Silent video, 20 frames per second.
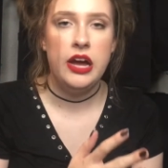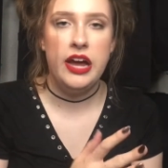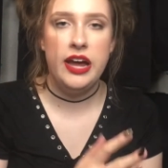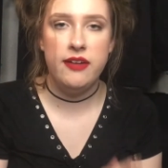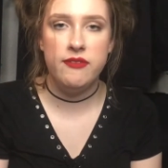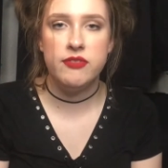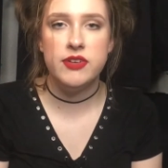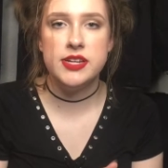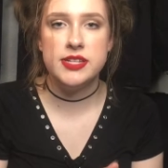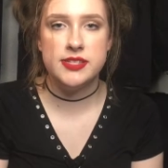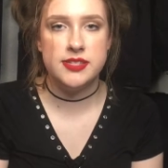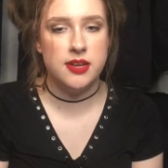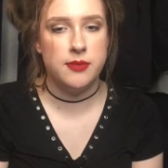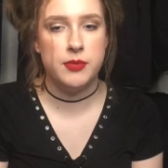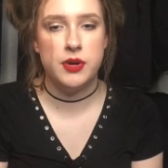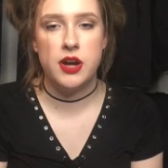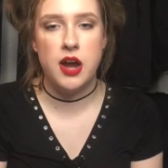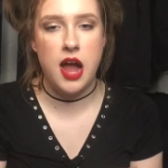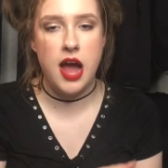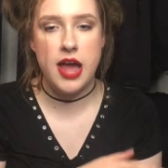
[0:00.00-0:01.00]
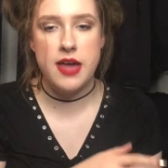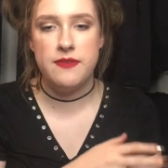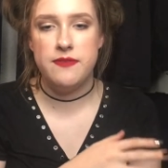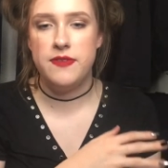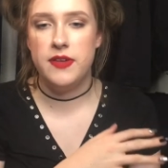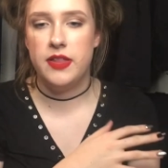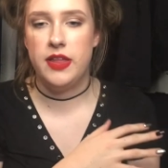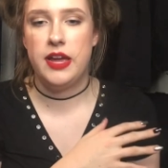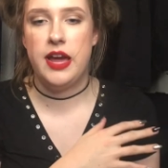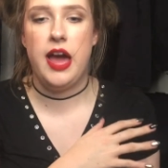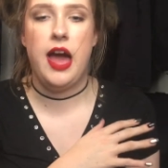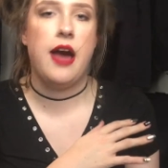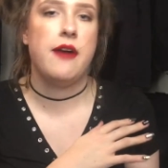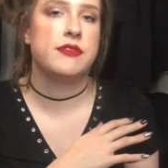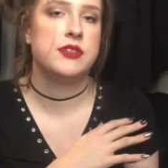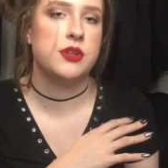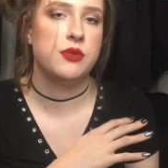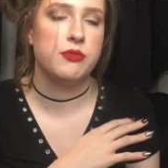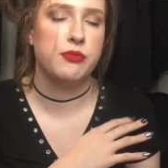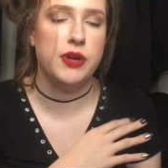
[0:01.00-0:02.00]
every summer I feel like I
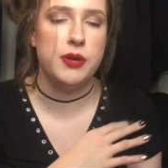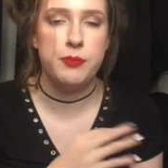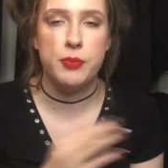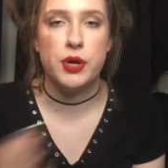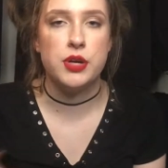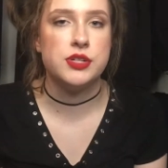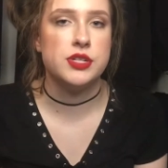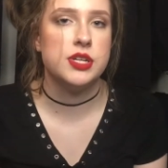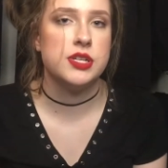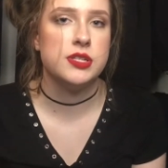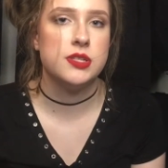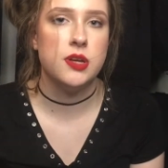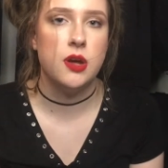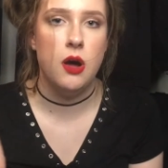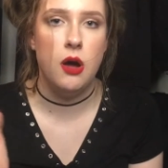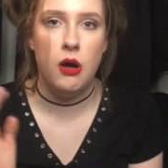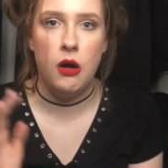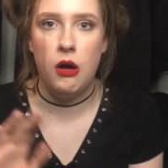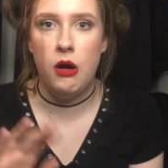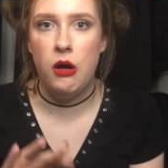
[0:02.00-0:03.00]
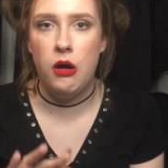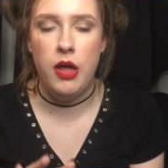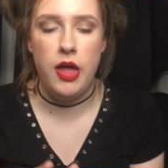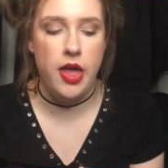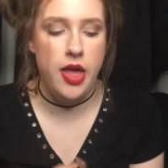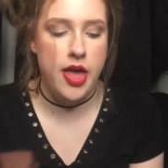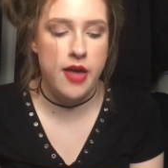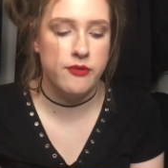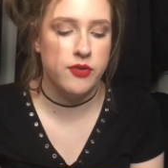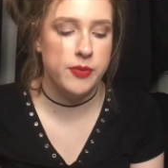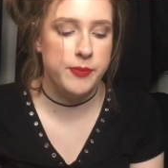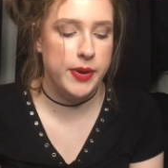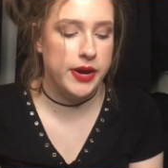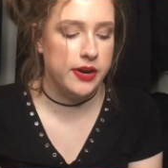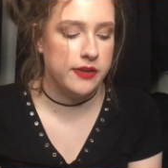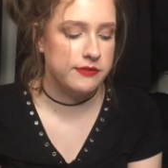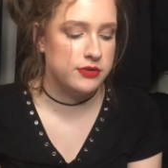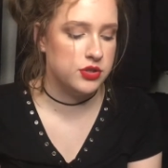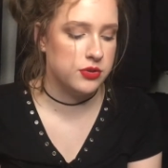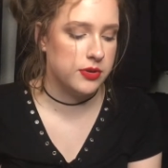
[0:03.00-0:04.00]
have to repurchase every
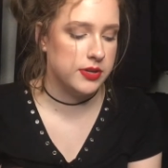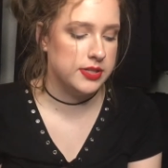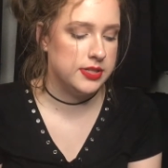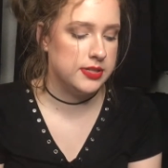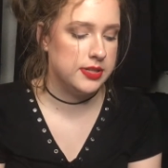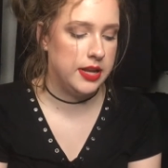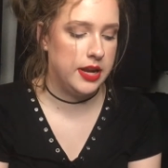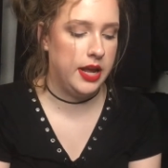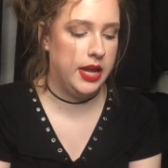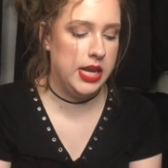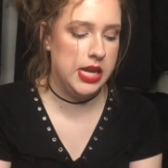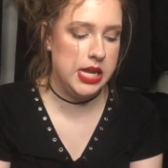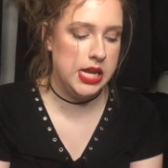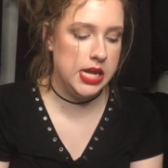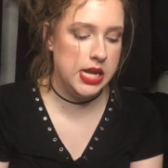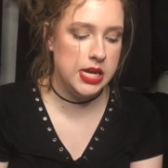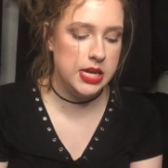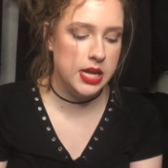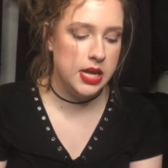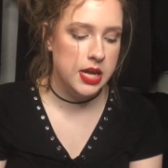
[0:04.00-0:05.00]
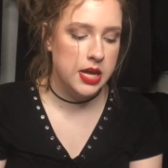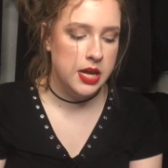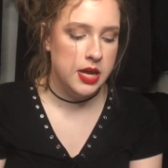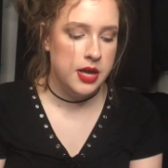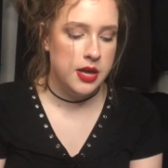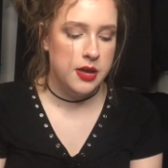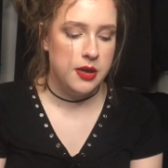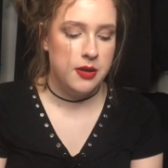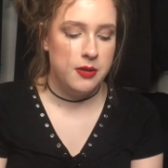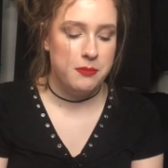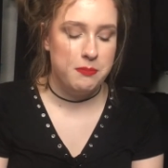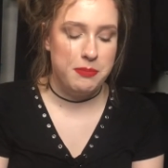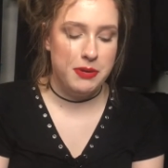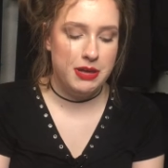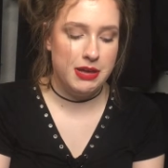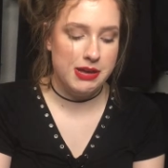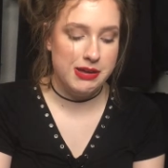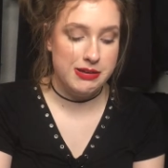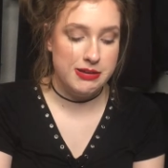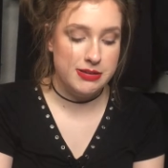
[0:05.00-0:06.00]
pair of shorts that I need
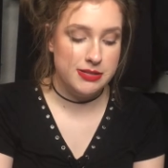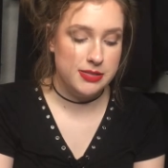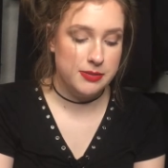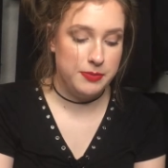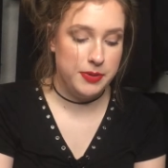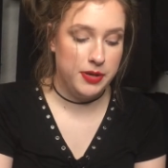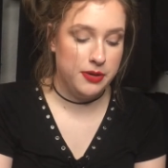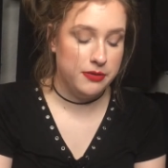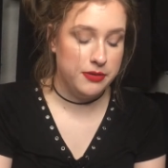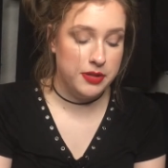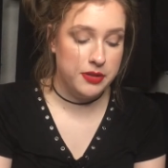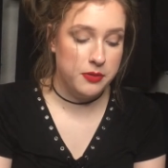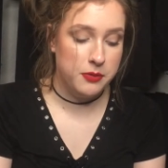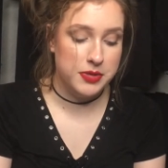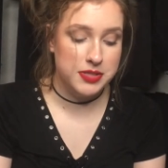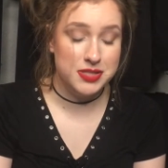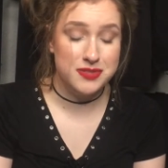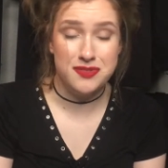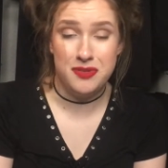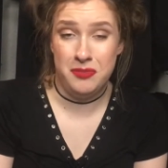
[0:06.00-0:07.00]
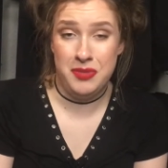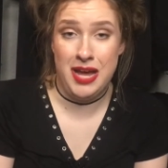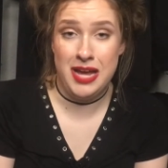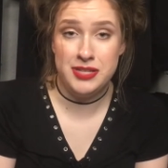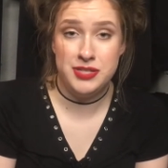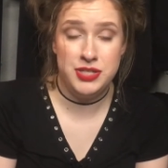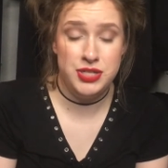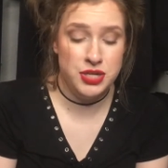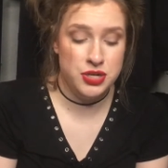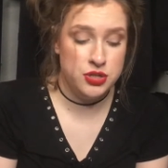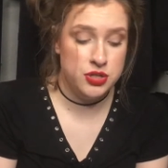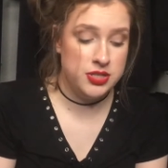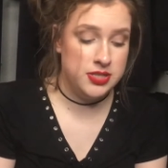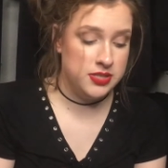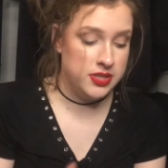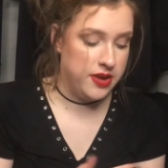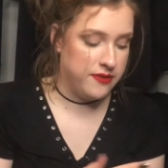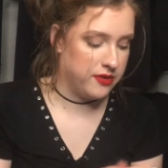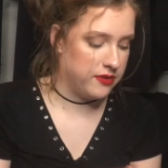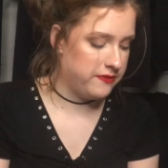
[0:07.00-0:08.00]
because apparently the ones from last year
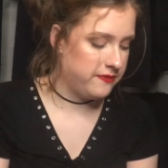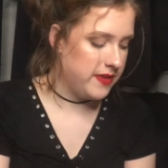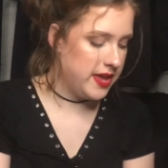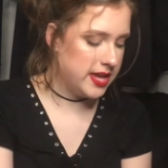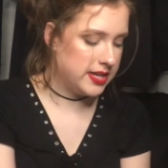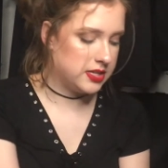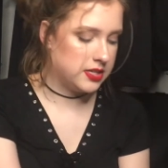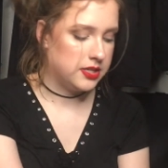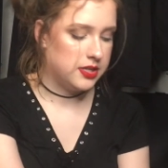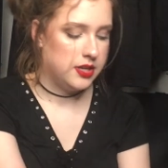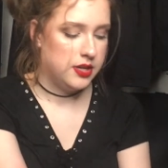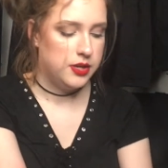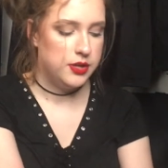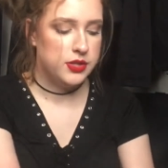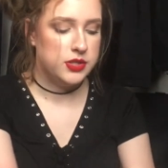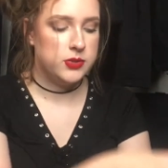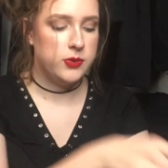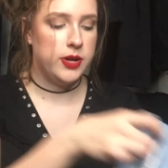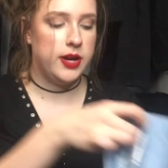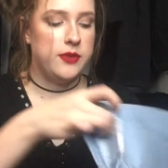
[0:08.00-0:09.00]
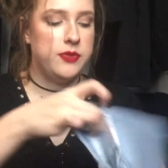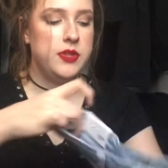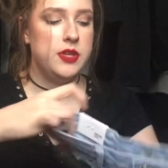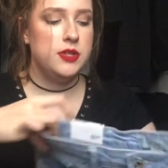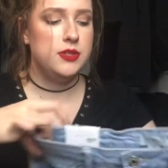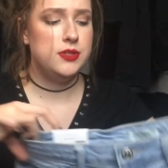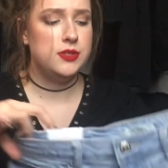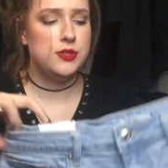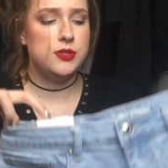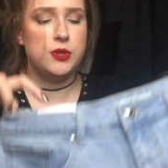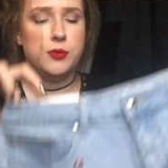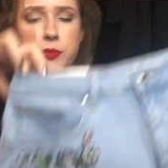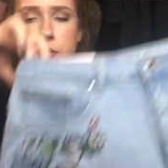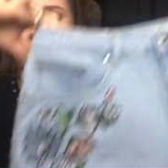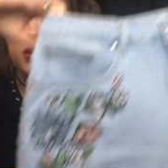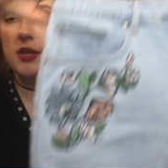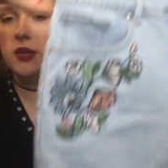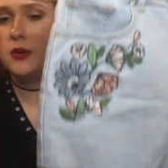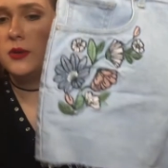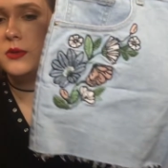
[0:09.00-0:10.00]
just never fit. So I got these super
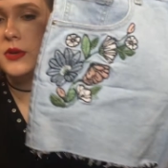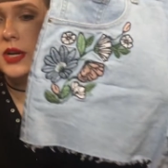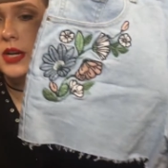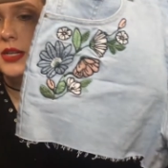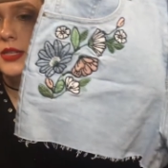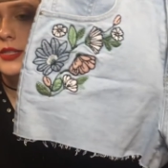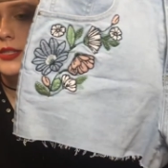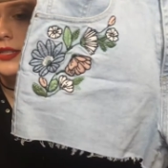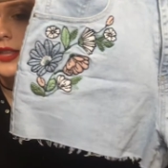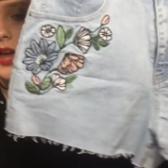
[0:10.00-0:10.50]
cute ones.